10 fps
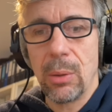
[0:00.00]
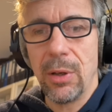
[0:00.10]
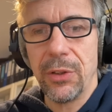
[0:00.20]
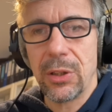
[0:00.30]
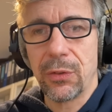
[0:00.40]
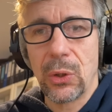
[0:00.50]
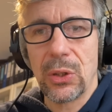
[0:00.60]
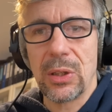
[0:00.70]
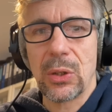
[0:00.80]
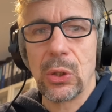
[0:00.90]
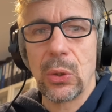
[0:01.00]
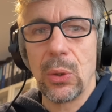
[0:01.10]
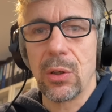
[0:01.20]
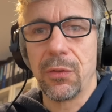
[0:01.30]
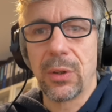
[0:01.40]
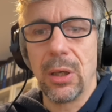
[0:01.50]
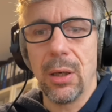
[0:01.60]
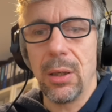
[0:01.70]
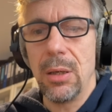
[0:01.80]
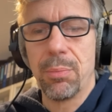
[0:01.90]
of it, of course, there's also a lot of
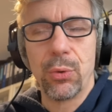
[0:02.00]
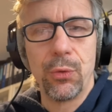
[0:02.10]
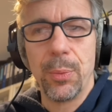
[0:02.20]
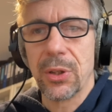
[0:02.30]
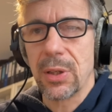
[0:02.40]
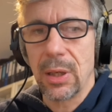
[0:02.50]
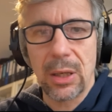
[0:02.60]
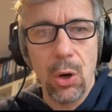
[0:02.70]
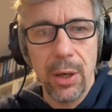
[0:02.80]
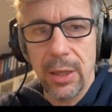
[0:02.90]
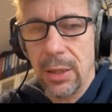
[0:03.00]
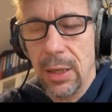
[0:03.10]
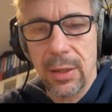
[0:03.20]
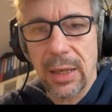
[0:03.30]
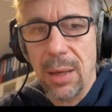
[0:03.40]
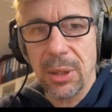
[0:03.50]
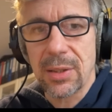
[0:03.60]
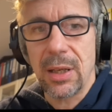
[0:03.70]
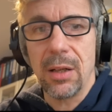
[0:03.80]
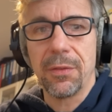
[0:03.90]
improvements in the game
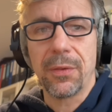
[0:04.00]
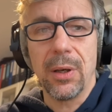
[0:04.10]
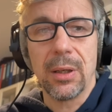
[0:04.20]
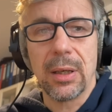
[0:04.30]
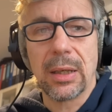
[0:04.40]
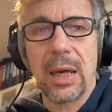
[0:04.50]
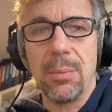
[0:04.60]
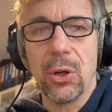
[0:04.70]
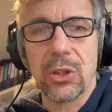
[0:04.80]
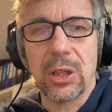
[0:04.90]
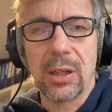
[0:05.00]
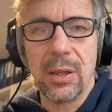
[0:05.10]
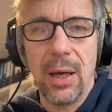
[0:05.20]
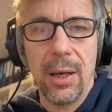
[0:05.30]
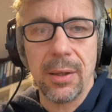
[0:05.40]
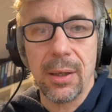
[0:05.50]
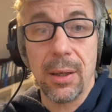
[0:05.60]
itself, game logic. And